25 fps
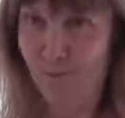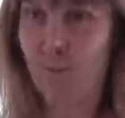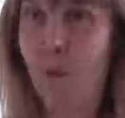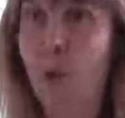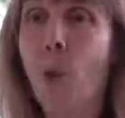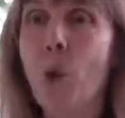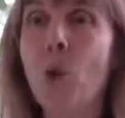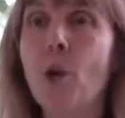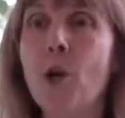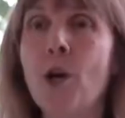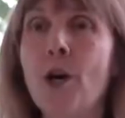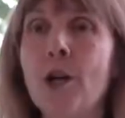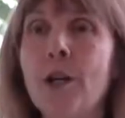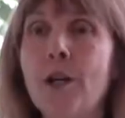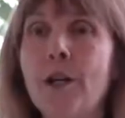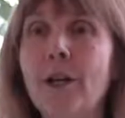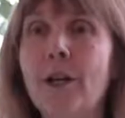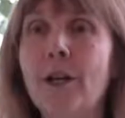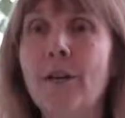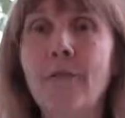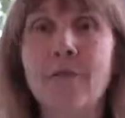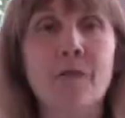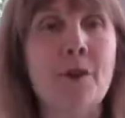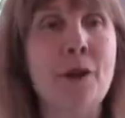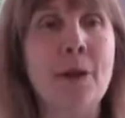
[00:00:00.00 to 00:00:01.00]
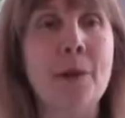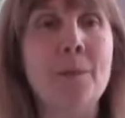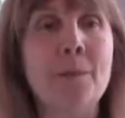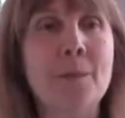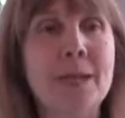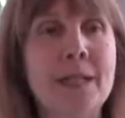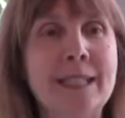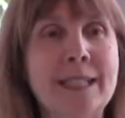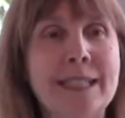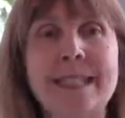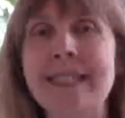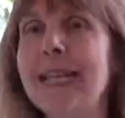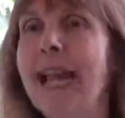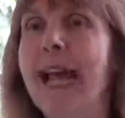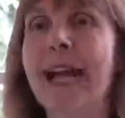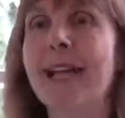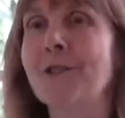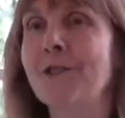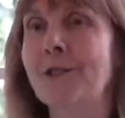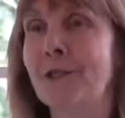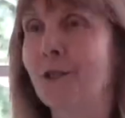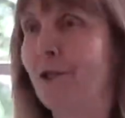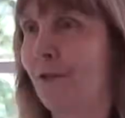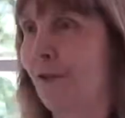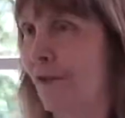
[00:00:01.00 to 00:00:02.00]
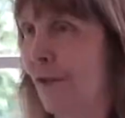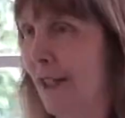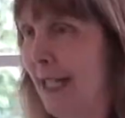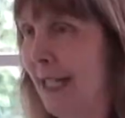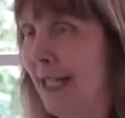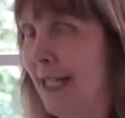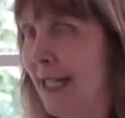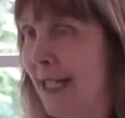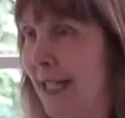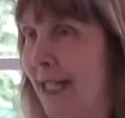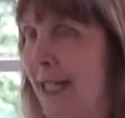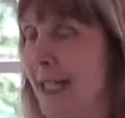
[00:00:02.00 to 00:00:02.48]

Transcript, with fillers: born from catastrophe